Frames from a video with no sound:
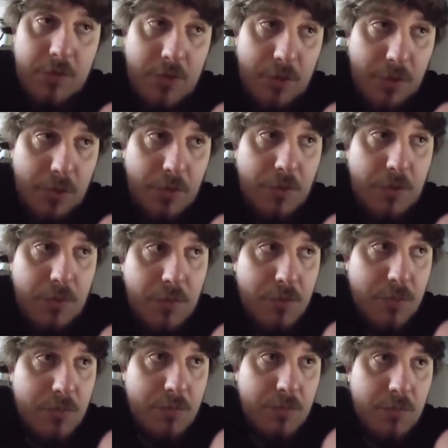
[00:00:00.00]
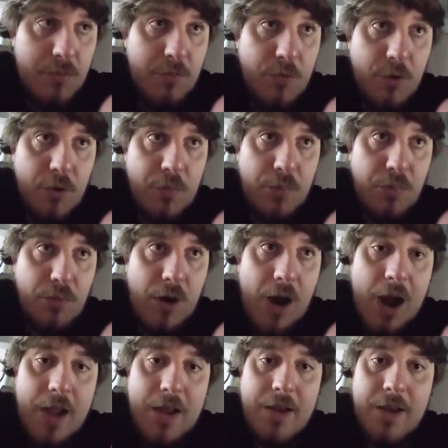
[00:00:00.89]
who took
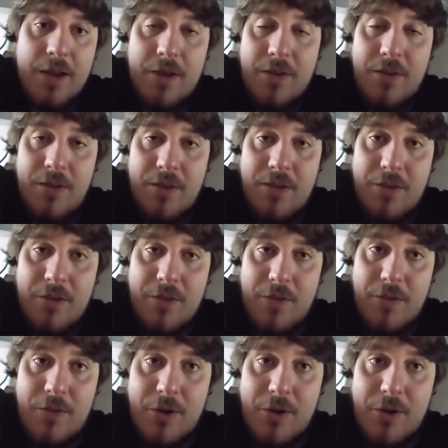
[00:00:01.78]
pride in the,